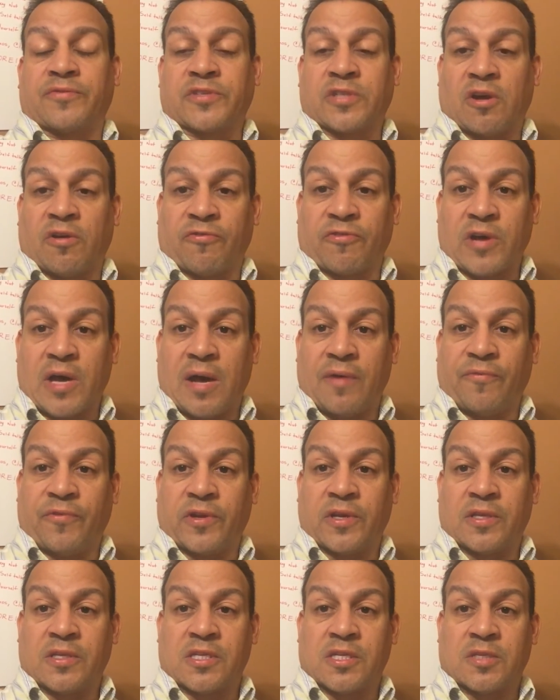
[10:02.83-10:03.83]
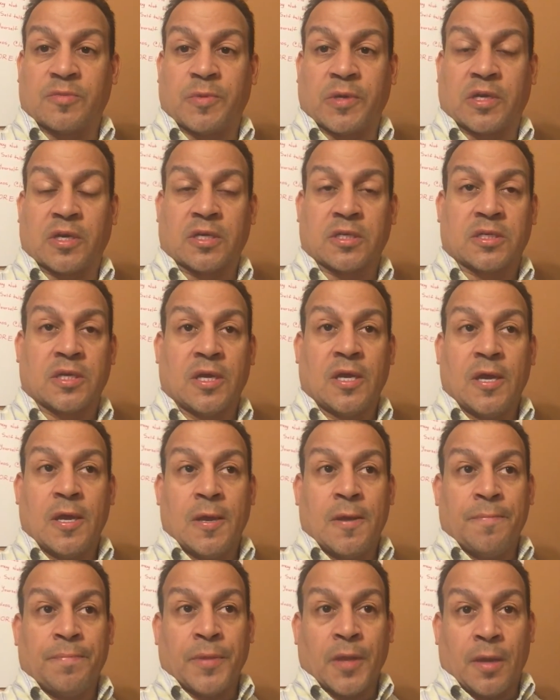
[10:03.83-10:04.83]
of self-confidence, is because
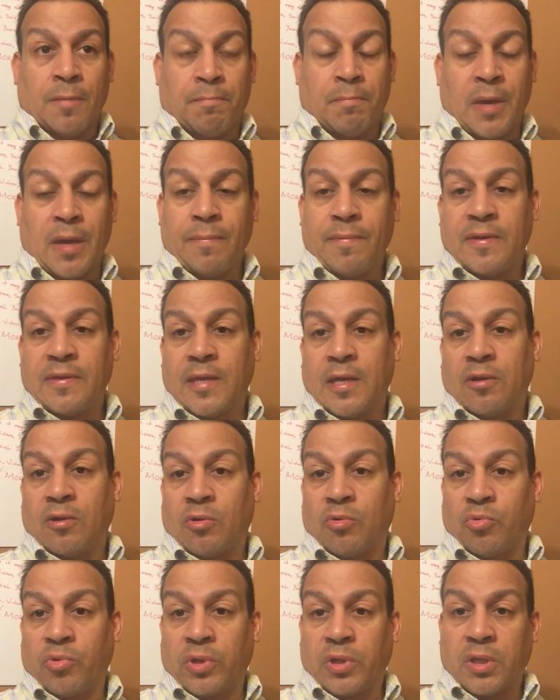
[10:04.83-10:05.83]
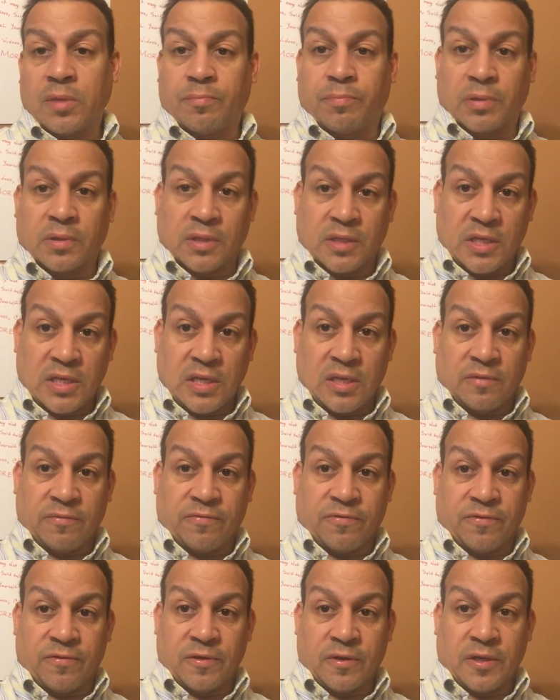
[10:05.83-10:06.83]
maybe they don't really
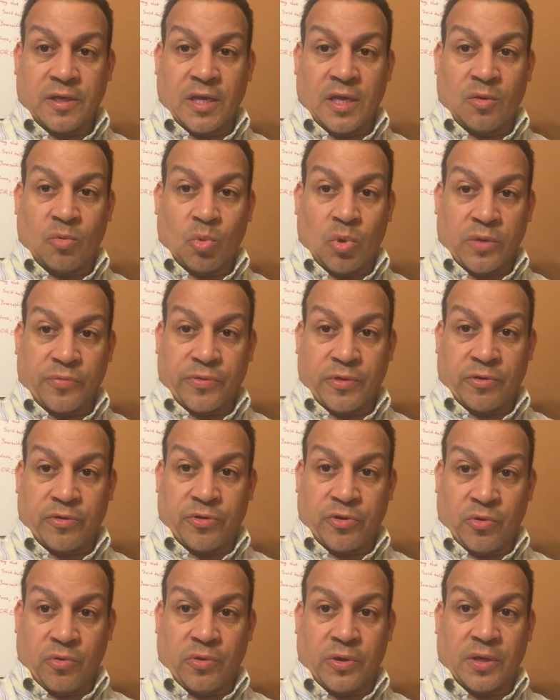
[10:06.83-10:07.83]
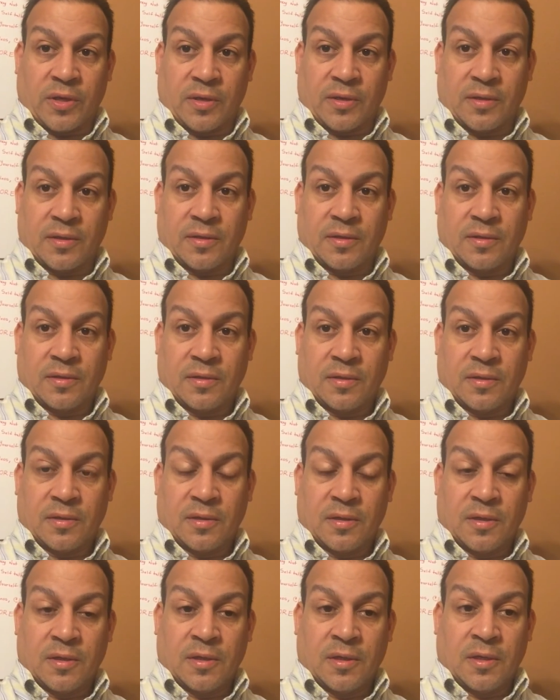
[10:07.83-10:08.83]
believe in what they're doing.
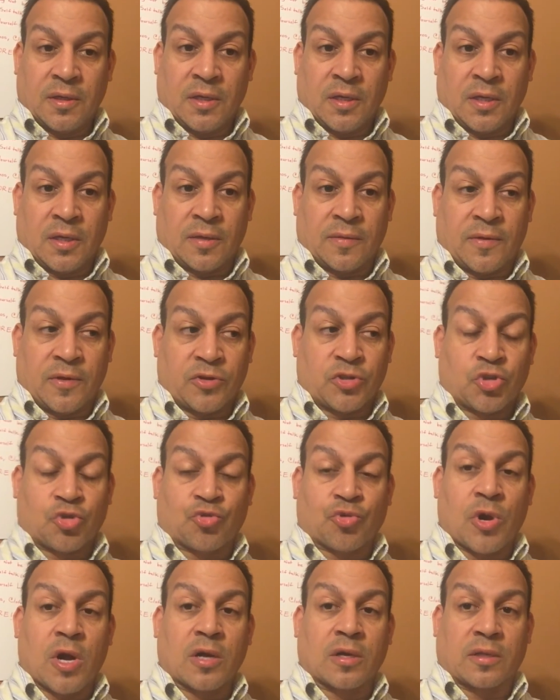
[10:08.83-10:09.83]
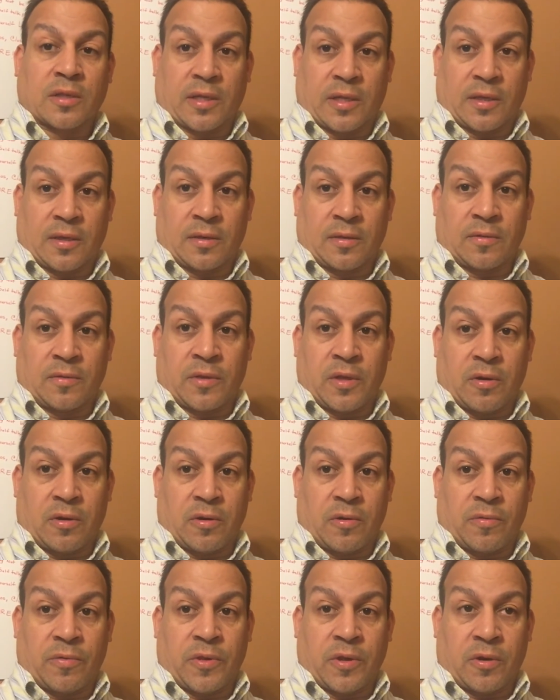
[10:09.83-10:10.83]
They're struggling.
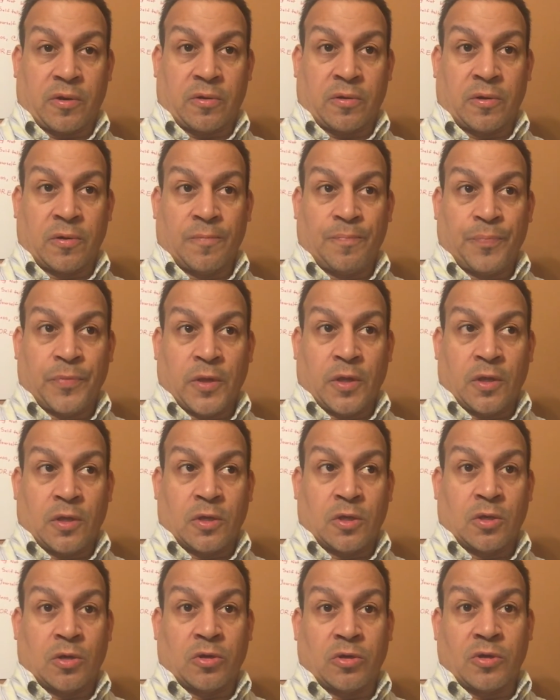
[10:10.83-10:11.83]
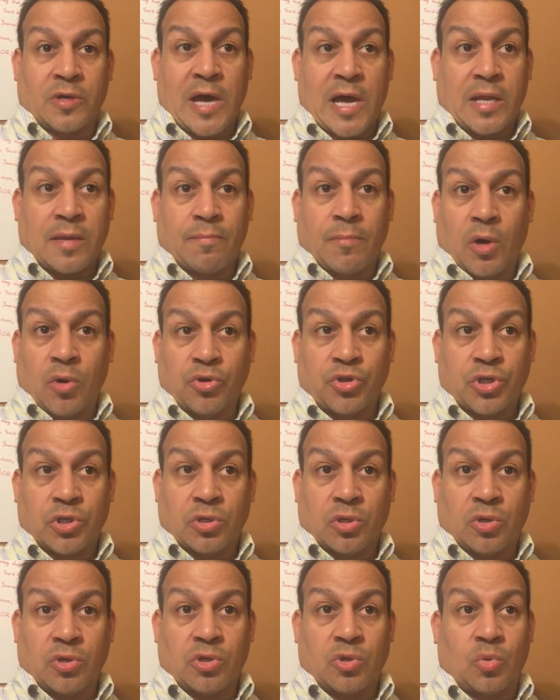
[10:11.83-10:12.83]
You know, you got
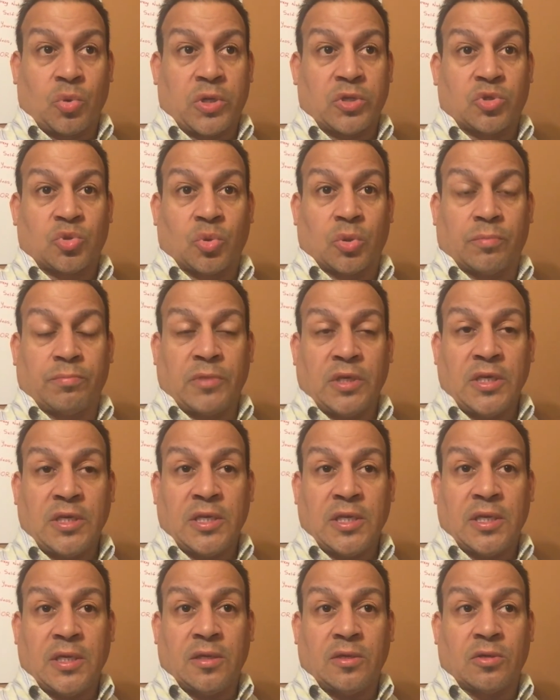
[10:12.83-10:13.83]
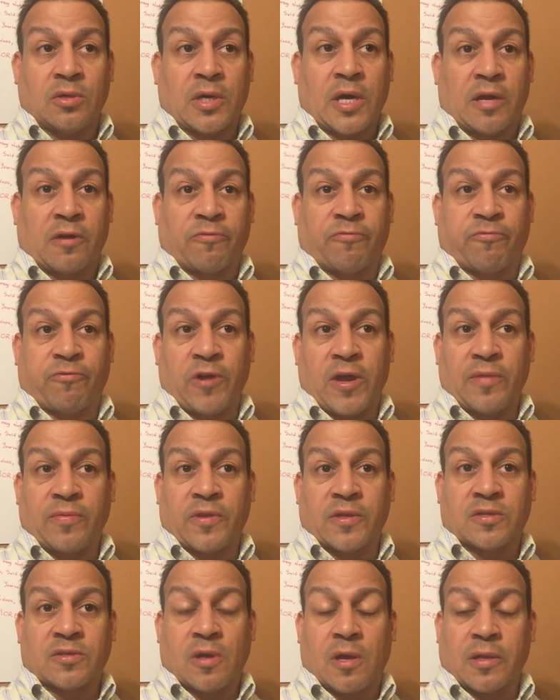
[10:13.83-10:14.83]
emotional, you went to a meeting, you got a
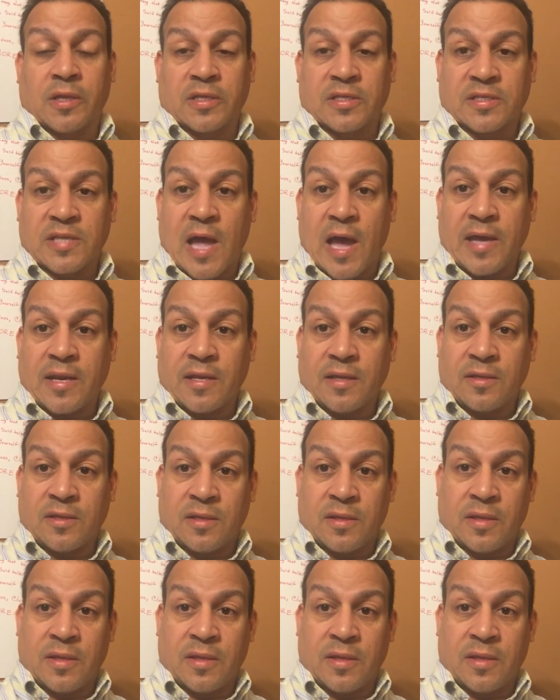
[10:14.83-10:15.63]
friend that's all excited.